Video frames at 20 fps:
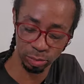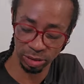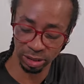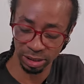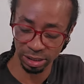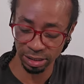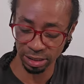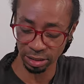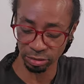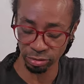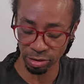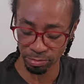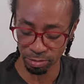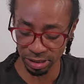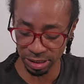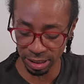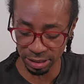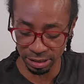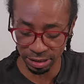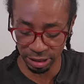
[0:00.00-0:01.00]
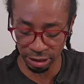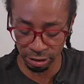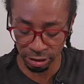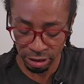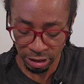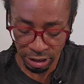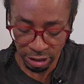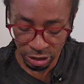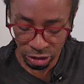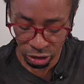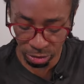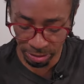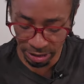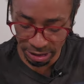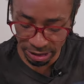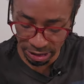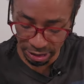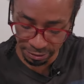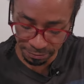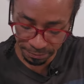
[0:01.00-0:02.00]
what the sun represents here. Show me
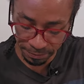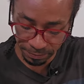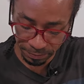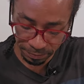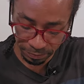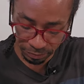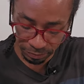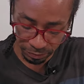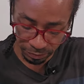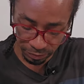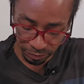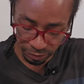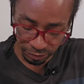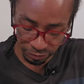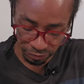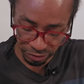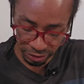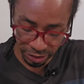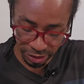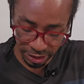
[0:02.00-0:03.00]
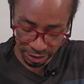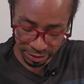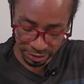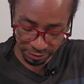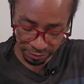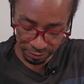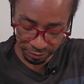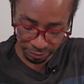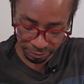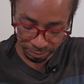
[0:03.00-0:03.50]
the sun for the collective.